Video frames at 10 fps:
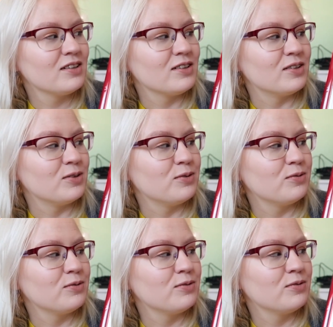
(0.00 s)
so
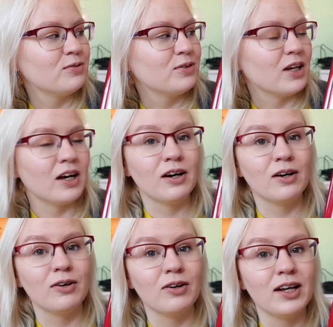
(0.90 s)
yeah,
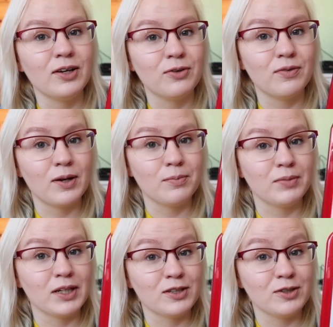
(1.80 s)
ole hyvä
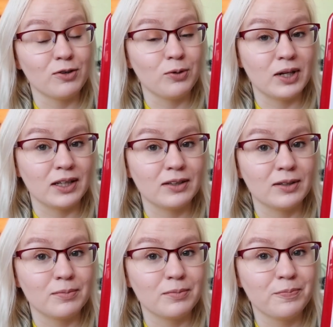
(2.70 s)
means you're
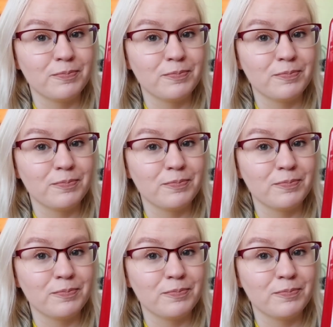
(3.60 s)
welcome.